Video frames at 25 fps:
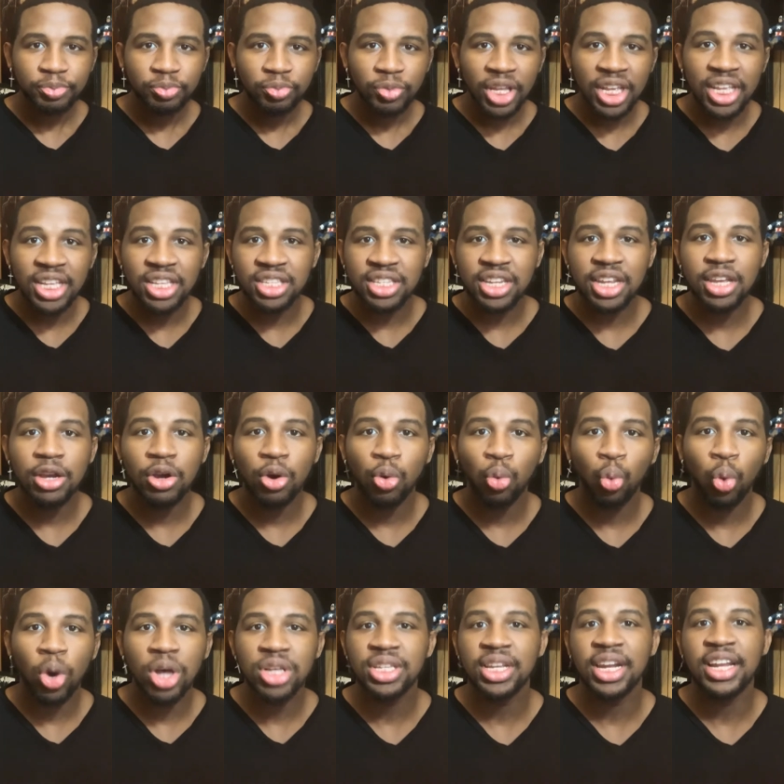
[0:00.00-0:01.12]
it still
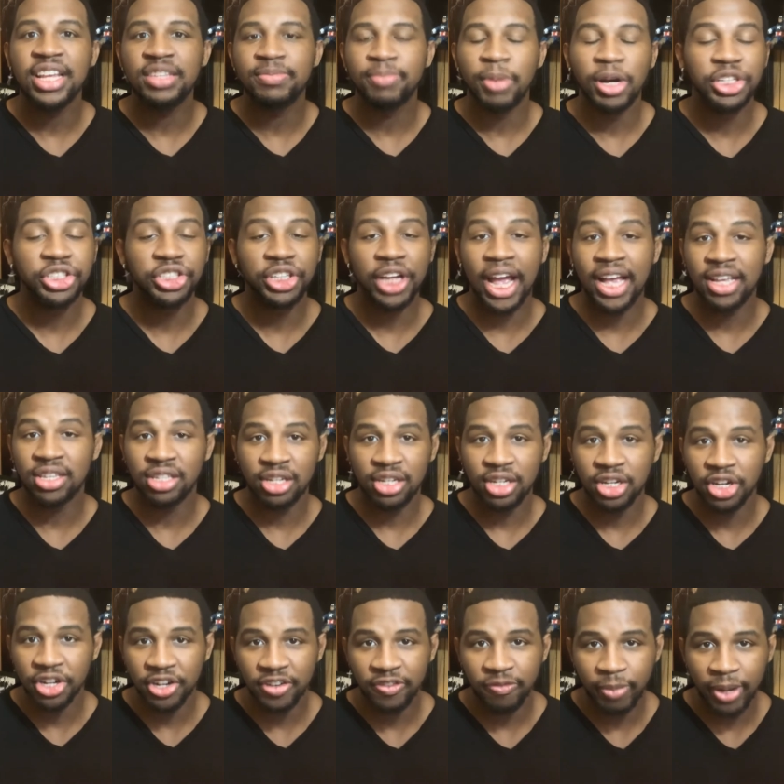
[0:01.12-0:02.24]
wasn't as much as it
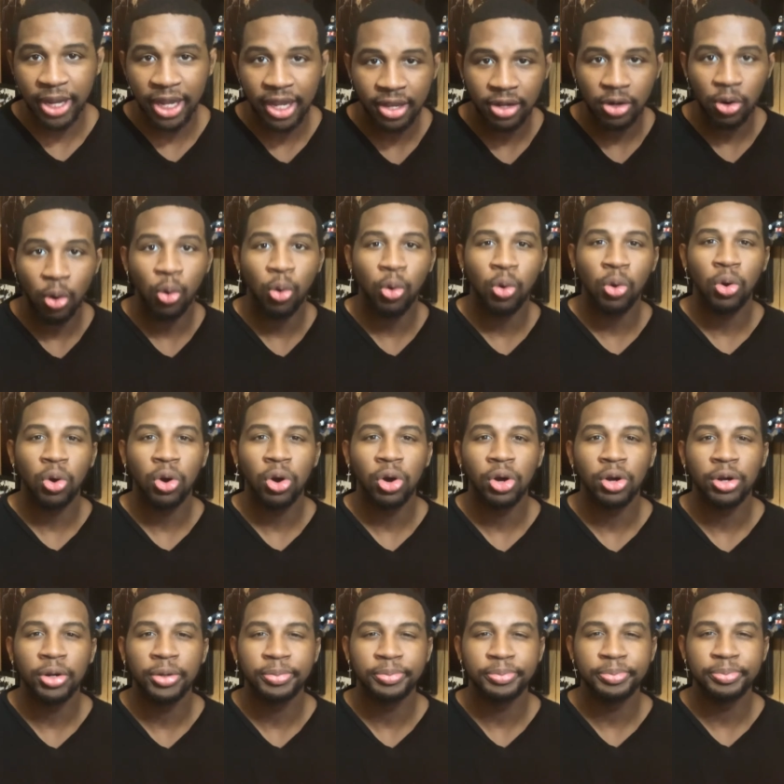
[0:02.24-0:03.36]
could have been
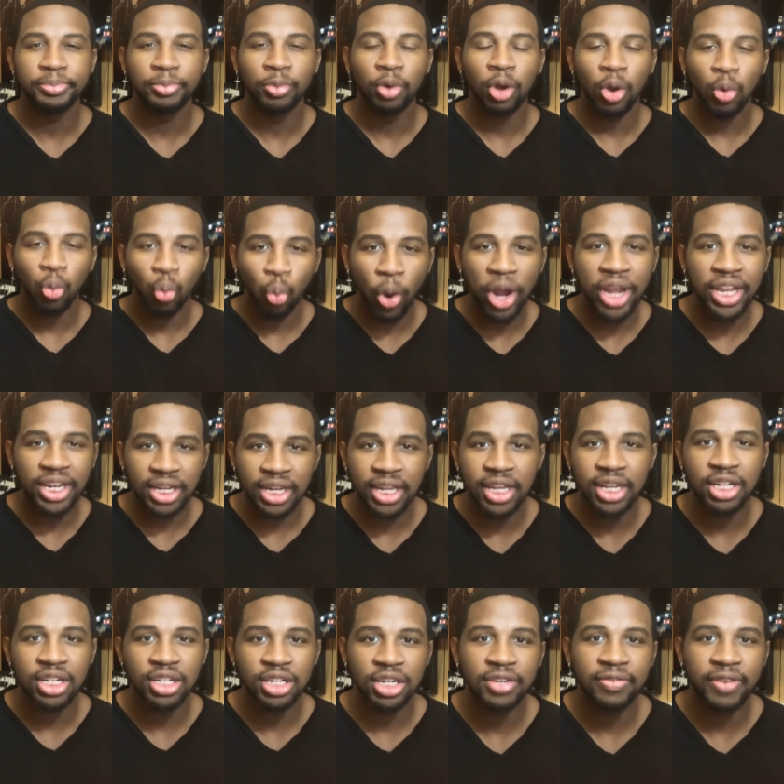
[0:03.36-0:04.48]
or weight it
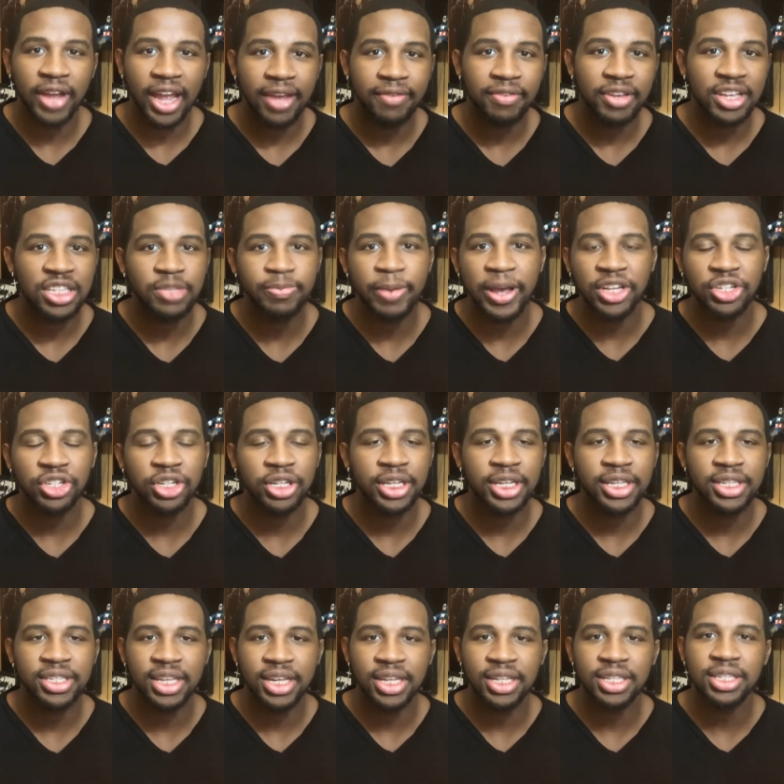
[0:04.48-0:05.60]
could have gave, especially
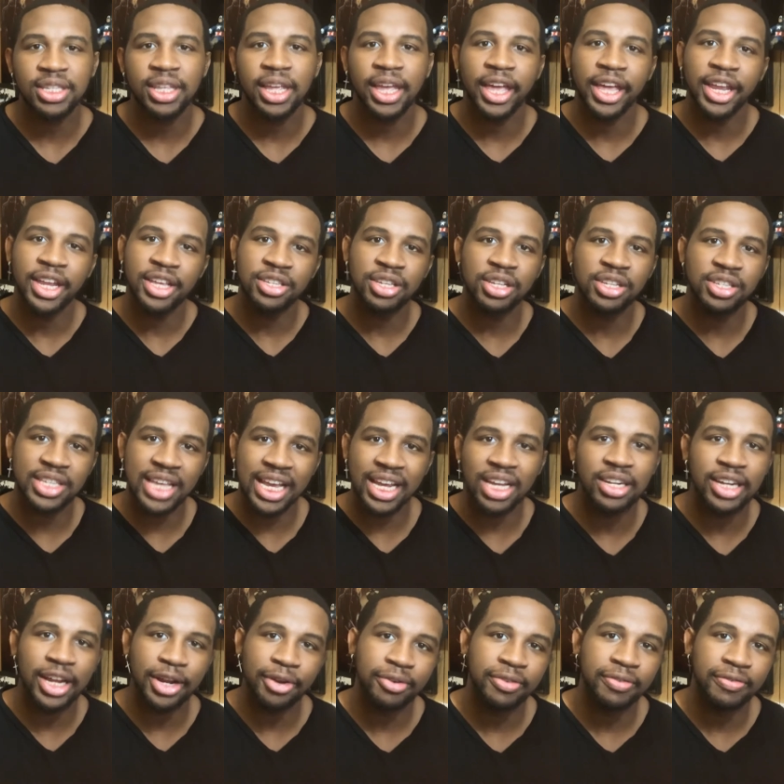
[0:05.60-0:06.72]
since it is a
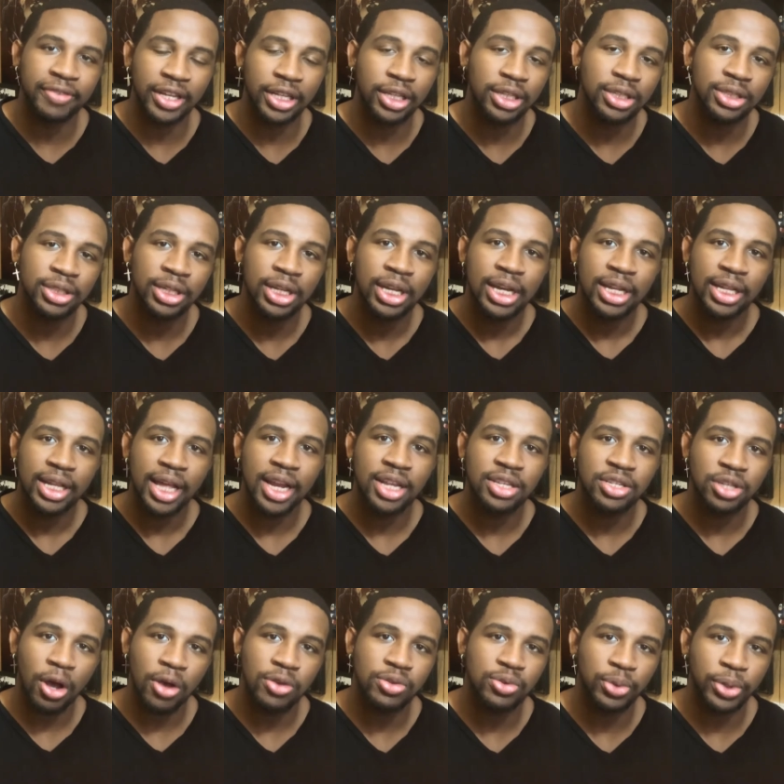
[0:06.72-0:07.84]
secondary villain that is
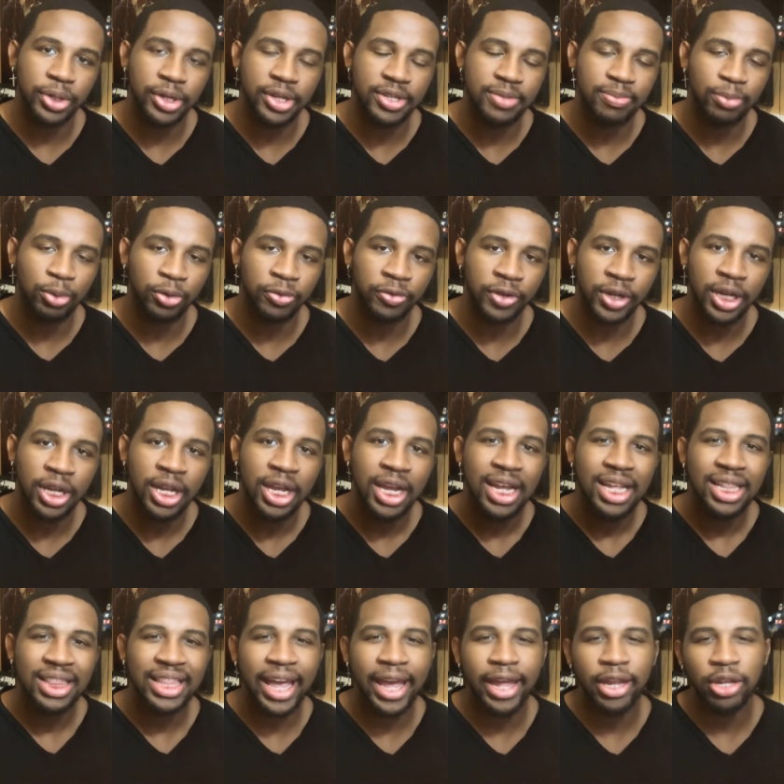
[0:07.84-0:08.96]
also in this movie
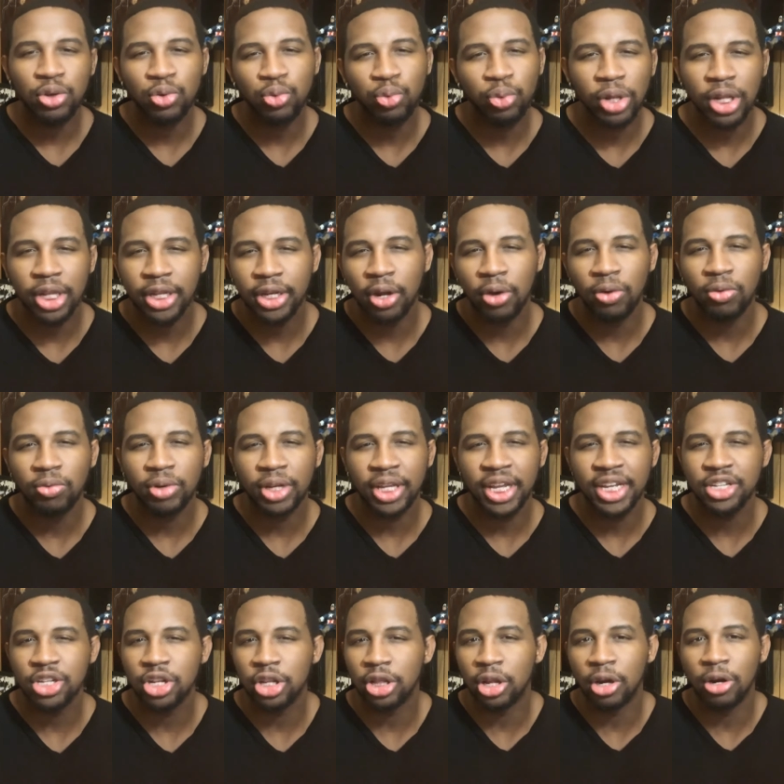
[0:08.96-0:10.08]
that you really don't
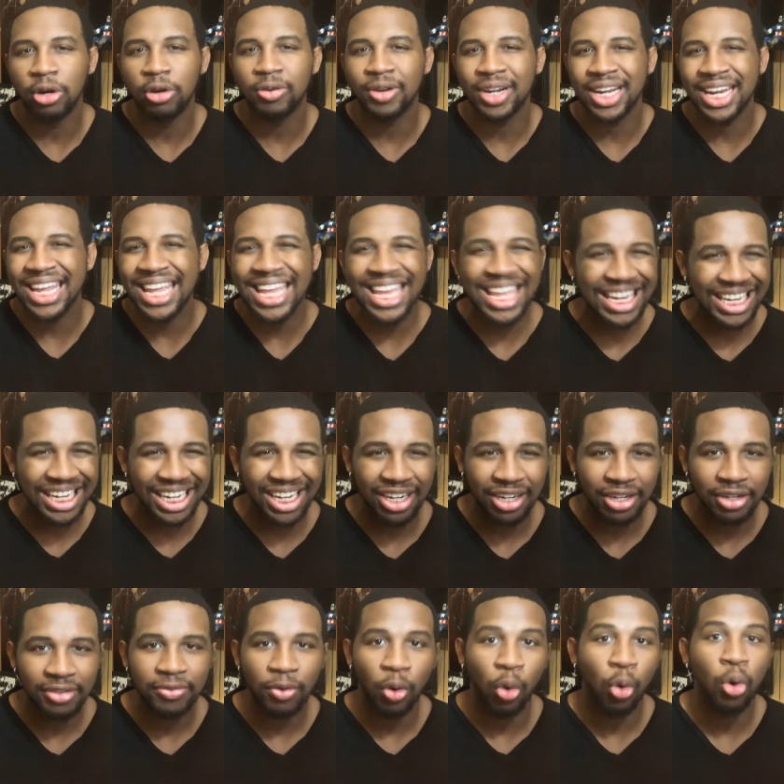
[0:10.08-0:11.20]
get to learn any
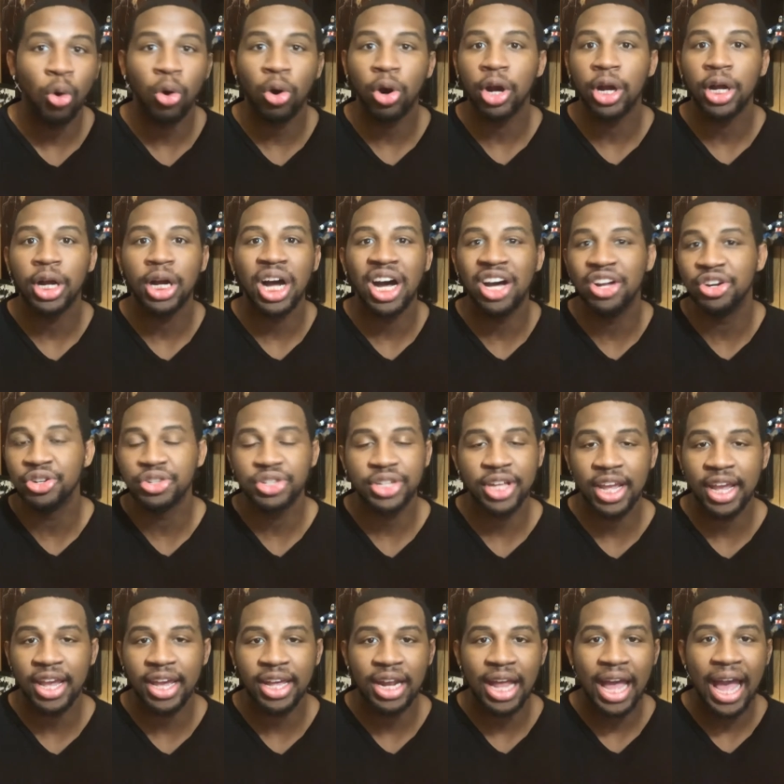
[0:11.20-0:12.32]
of or
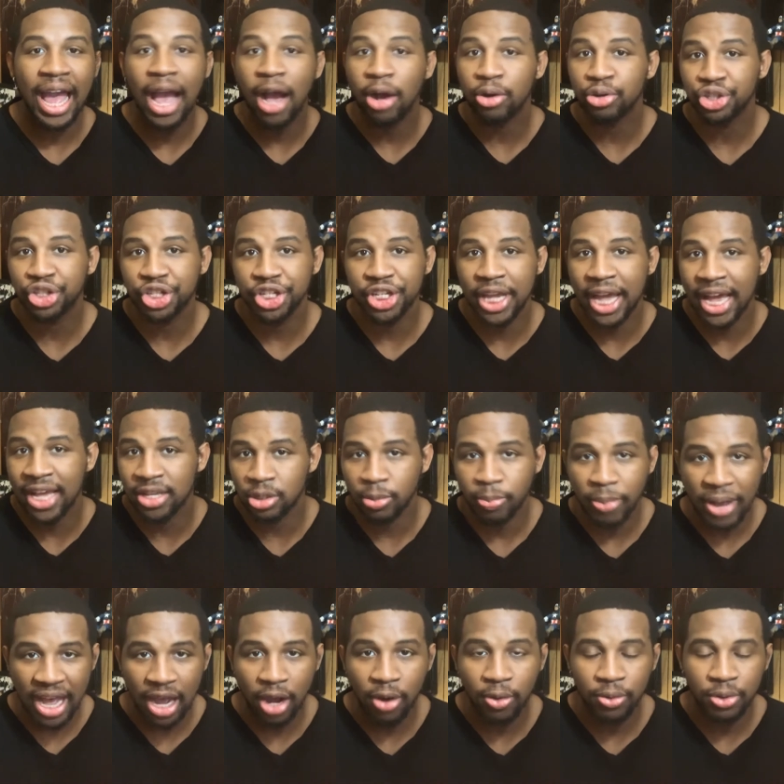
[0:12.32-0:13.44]
understand how she has her
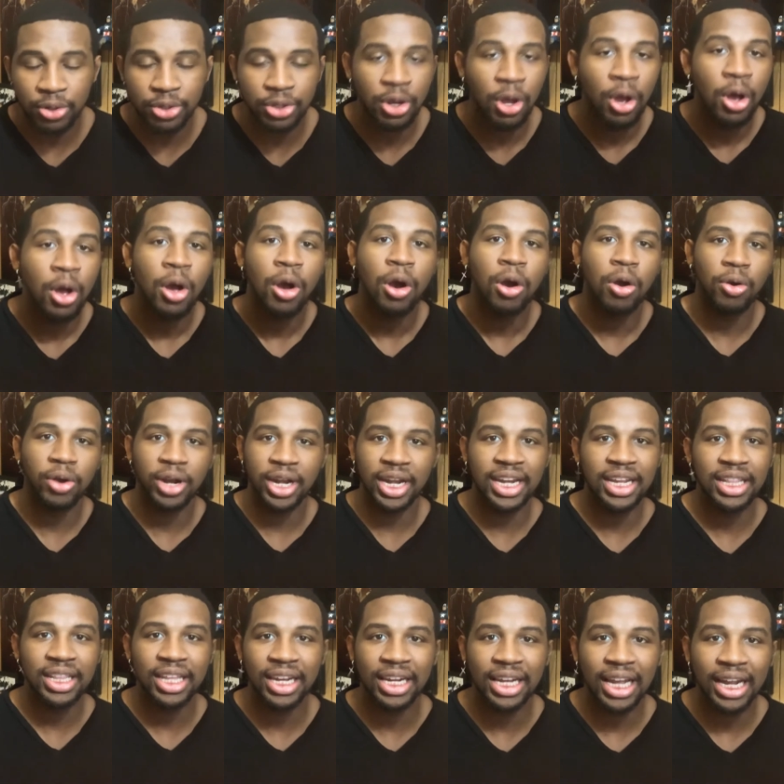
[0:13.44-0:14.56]
powers or
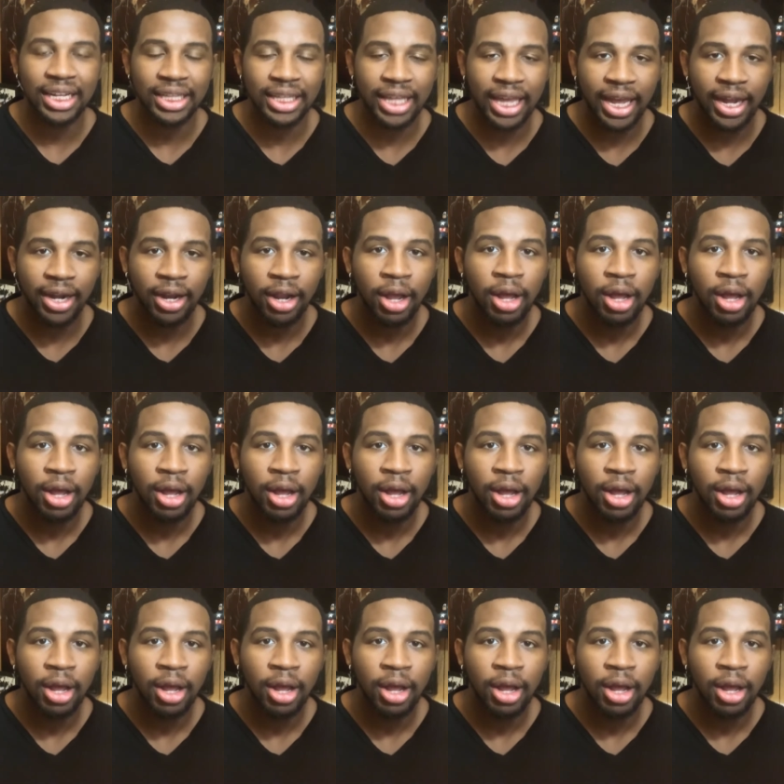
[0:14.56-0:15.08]
anything like that.